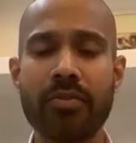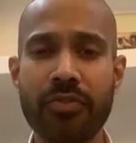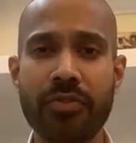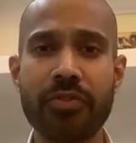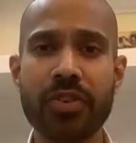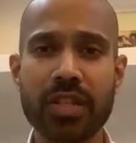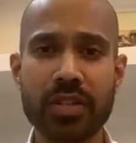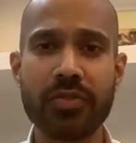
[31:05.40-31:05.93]

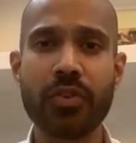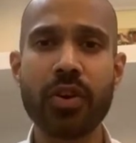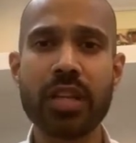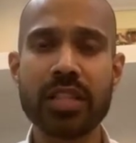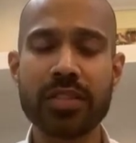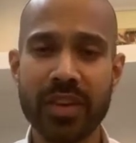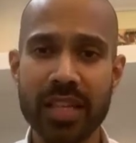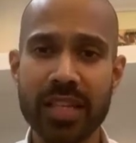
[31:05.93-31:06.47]
first of all,
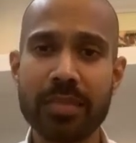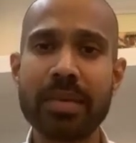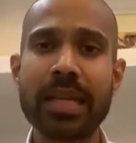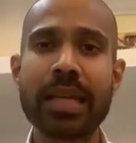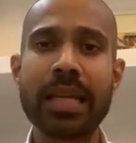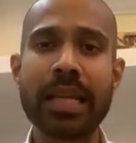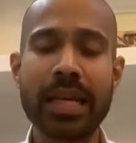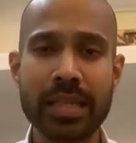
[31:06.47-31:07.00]
it's
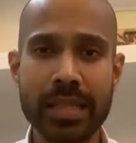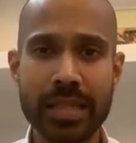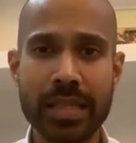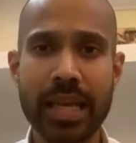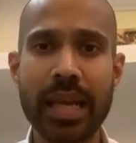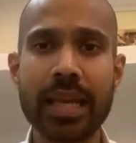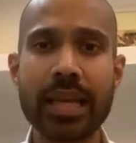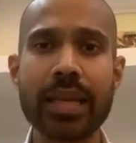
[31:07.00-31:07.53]
fundamentally
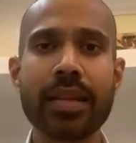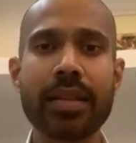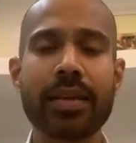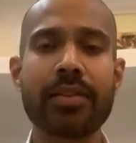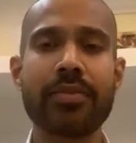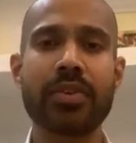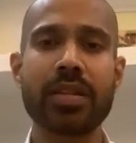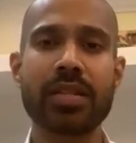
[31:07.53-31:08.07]
understanding
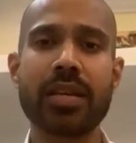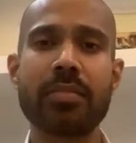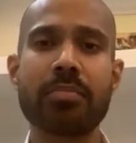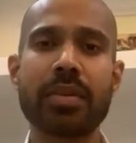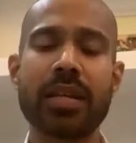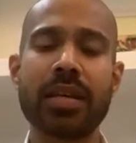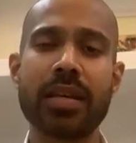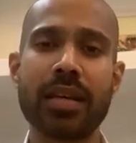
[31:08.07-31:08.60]
that, for
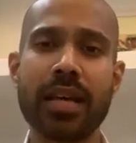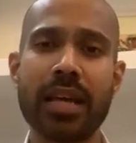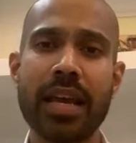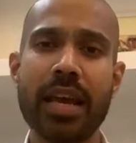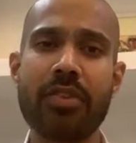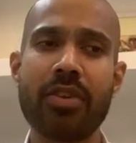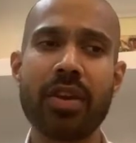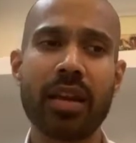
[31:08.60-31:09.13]
example, an
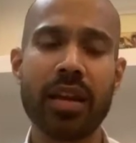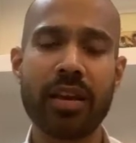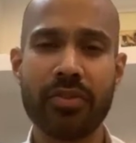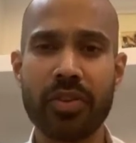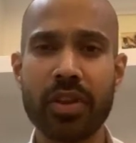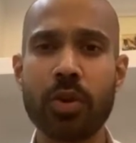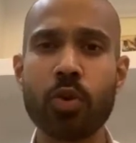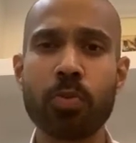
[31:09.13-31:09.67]
area like
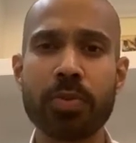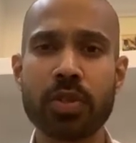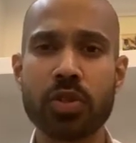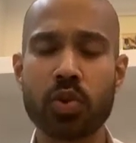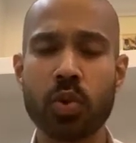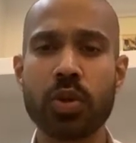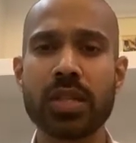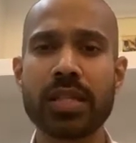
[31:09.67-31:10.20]
free and open
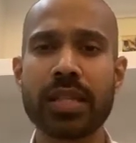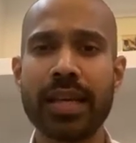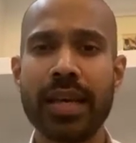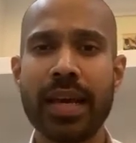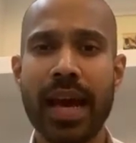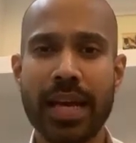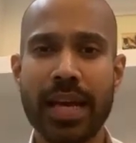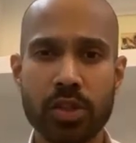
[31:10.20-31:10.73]
source
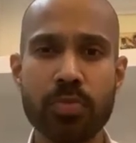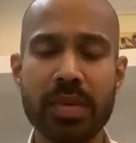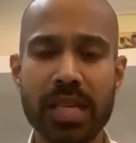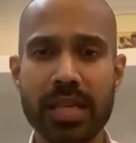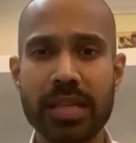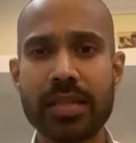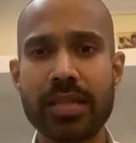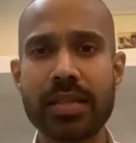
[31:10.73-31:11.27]
has to be
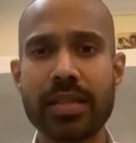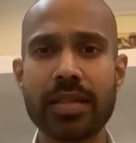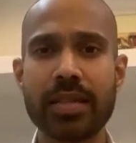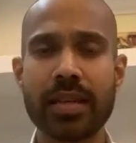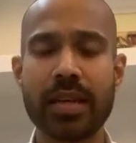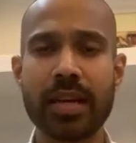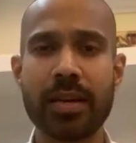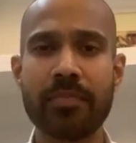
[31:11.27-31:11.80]
considered.
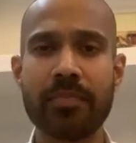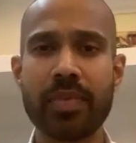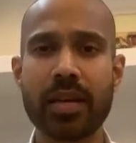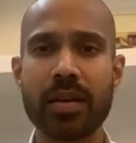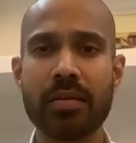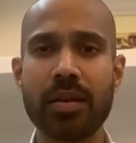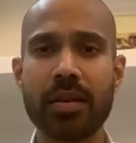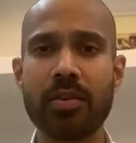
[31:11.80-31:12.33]

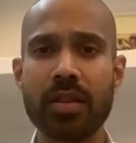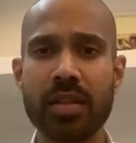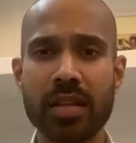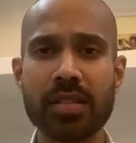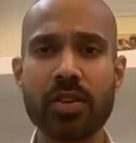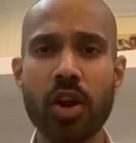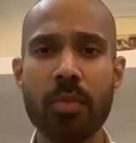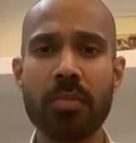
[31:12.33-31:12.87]

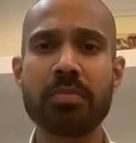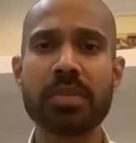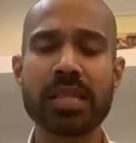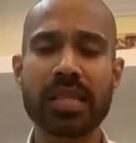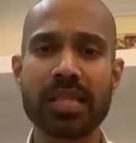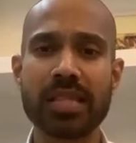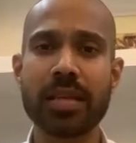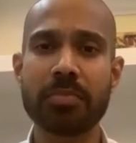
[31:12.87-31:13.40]
There's a common
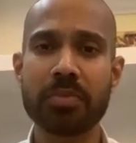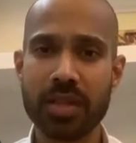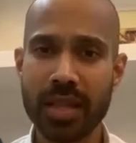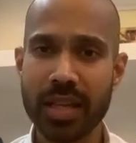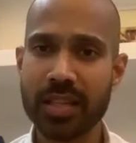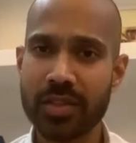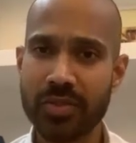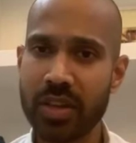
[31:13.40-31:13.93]
misconception
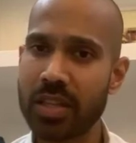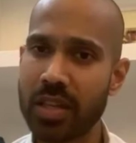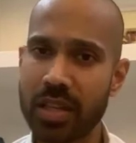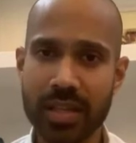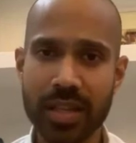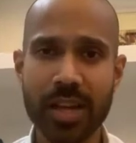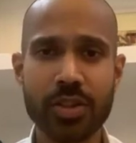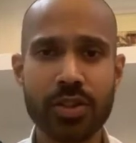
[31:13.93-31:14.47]
that it's free.
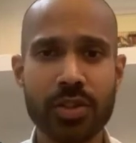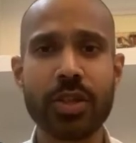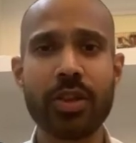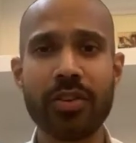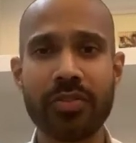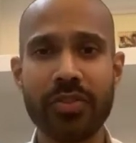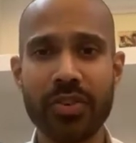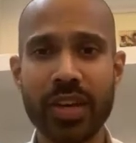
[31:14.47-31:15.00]
It's actually
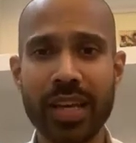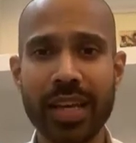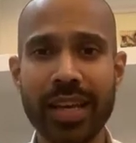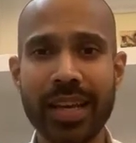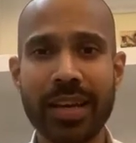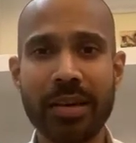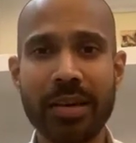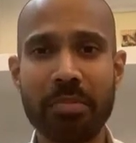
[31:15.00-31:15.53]
not free,
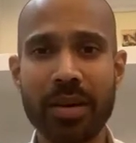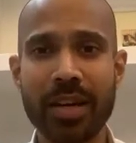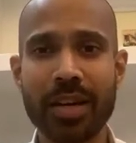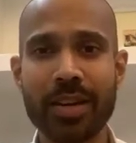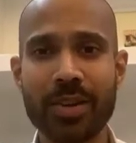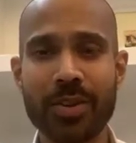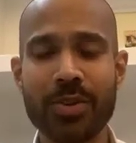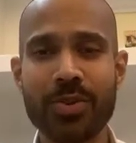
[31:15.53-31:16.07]
but
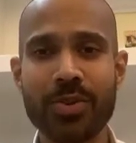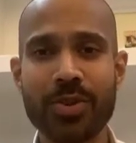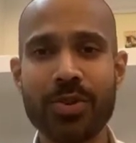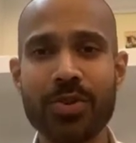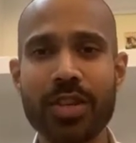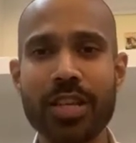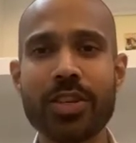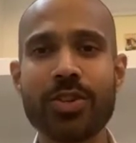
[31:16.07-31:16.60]

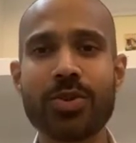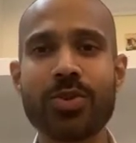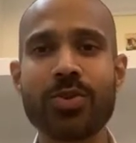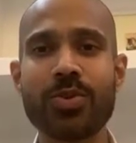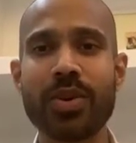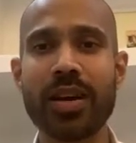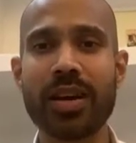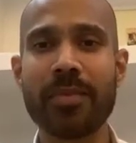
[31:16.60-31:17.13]
you need
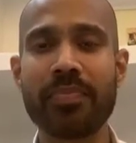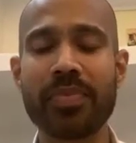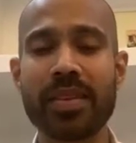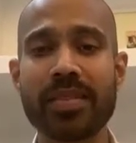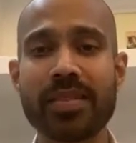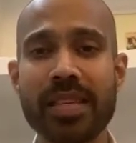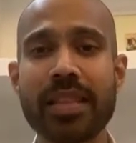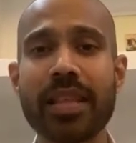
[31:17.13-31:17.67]
to
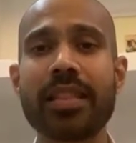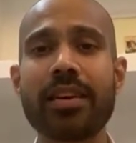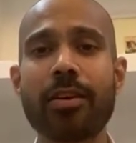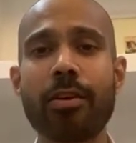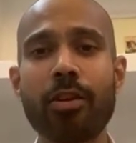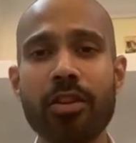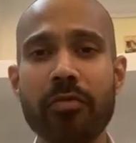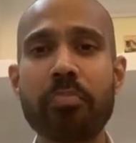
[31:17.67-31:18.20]
see that there are
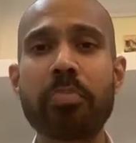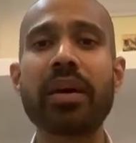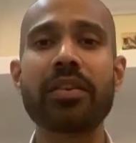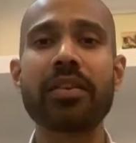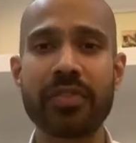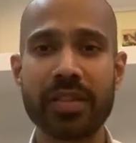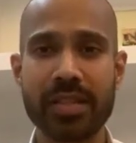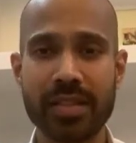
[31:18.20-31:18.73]
a lot of
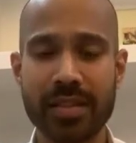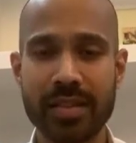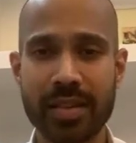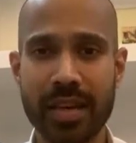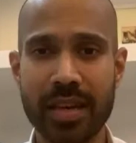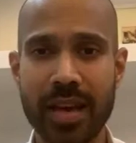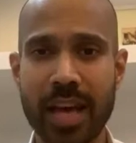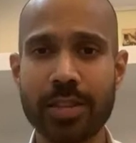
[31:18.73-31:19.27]
benefits
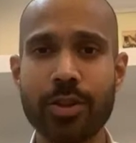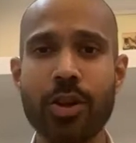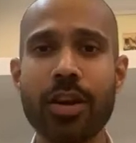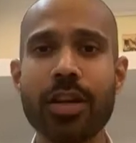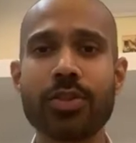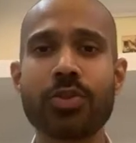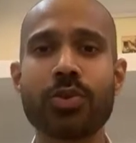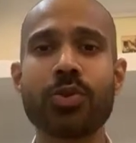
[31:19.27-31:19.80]
as long
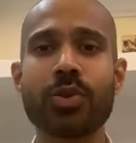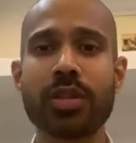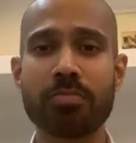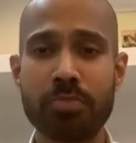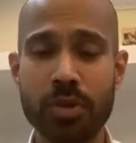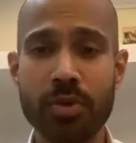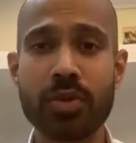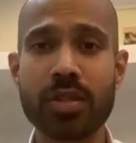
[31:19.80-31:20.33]
as you don't
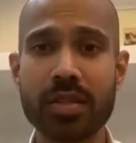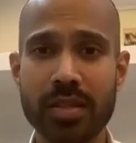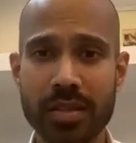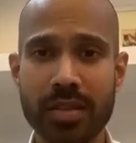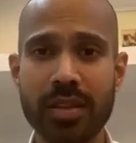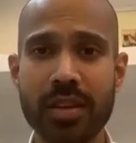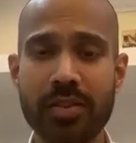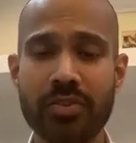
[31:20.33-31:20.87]
abuse
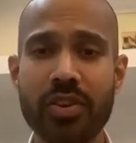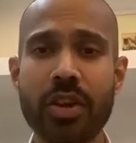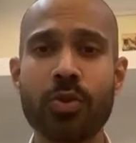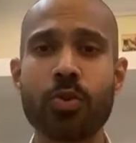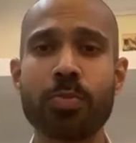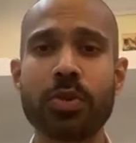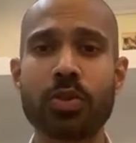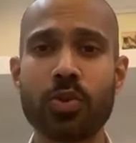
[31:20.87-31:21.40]
free and
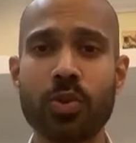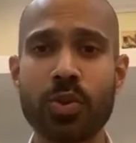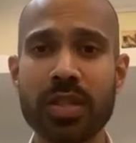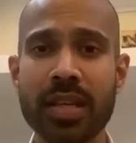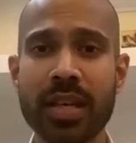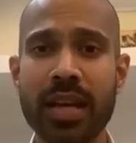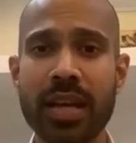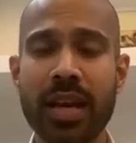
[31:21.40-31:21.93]
open source,
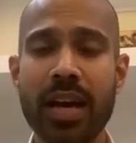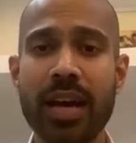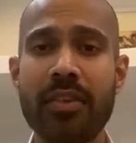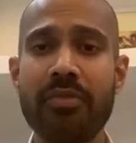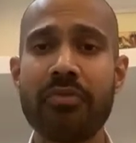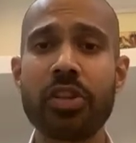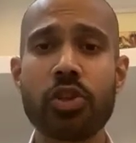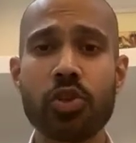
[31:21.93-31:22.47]

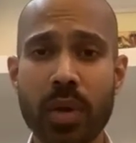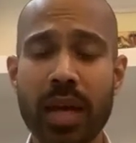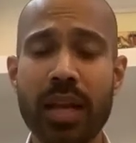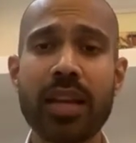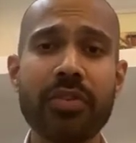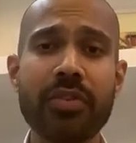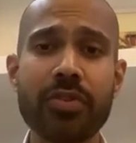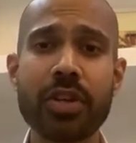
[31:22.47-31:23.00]
which you can
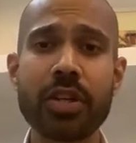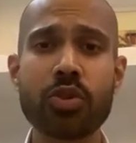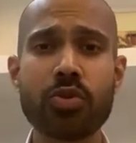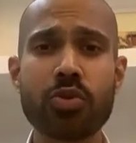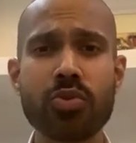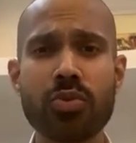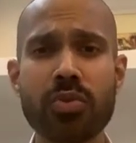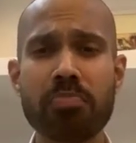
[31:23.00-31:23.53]
leverage
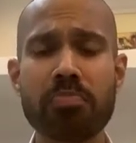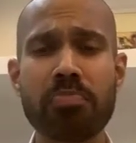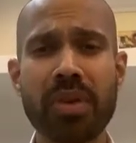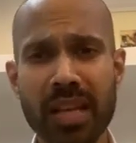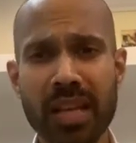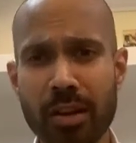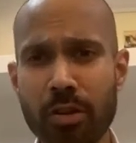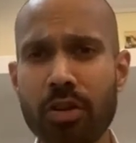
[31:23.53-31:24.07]
to bring
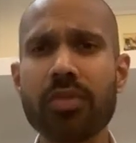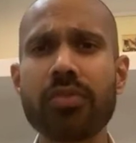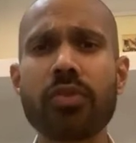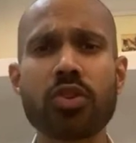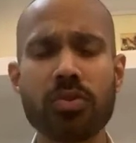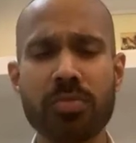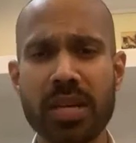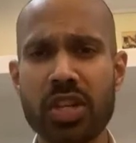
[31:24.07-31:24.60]
in a lot of
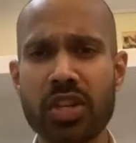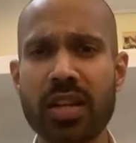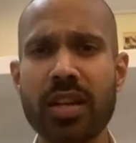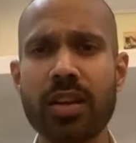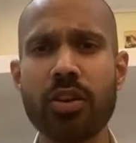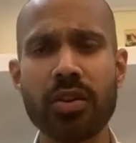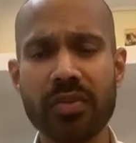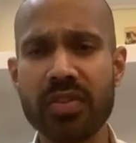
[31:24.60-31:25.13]
automation and
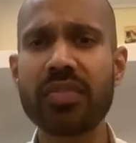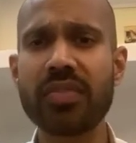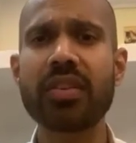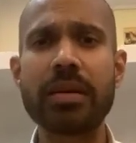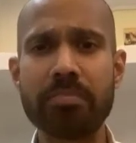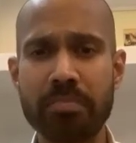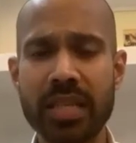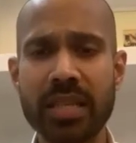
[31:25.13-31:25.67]
a lot of
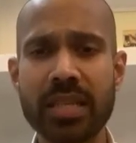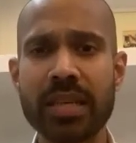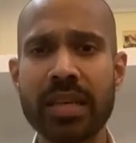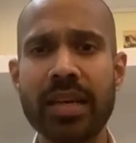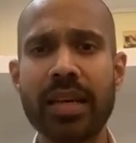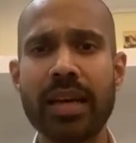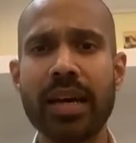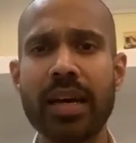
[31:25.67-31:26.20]
development
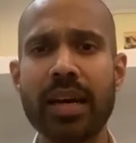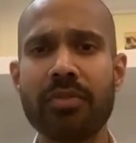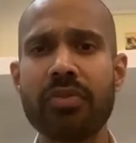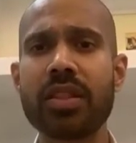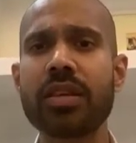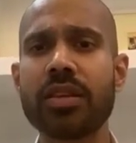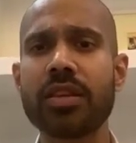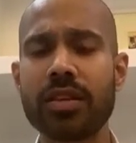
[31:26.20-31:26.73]

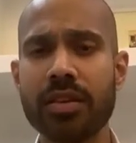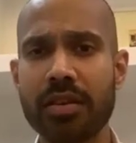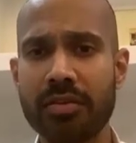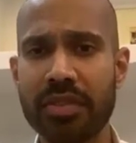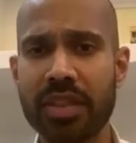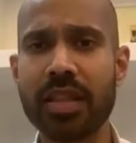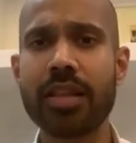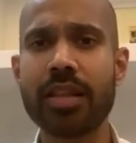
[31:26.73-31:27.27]
within
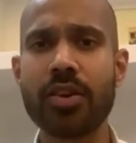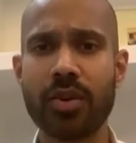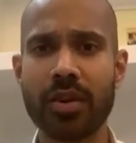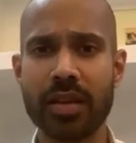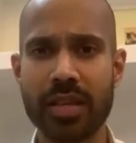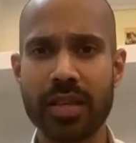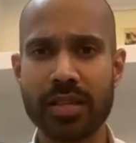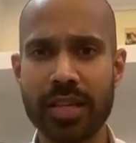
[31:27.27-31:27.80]
the
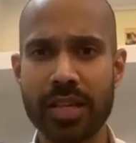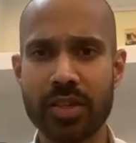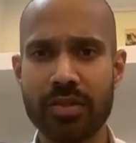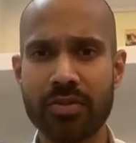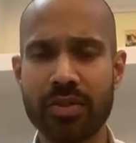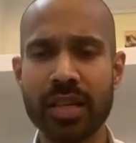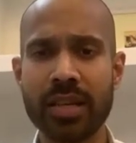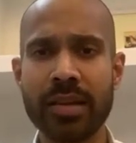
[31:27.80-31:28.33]
organization,
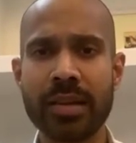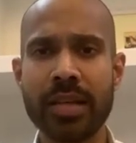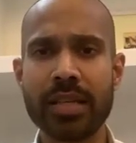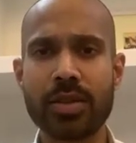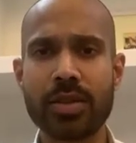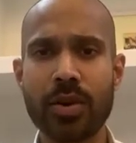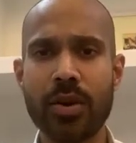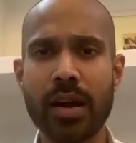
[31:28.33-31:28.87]
right?
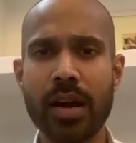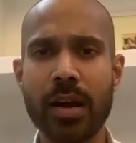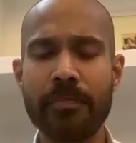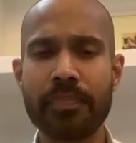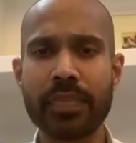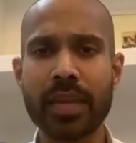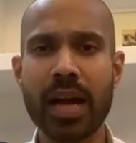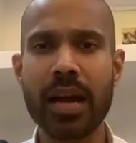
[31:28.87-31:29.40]
So
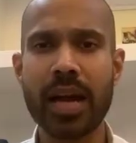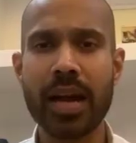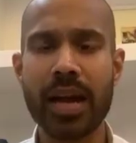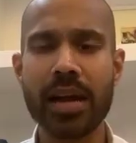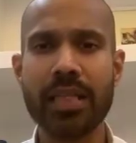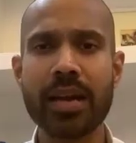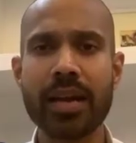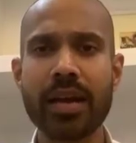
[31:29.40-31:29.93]
I think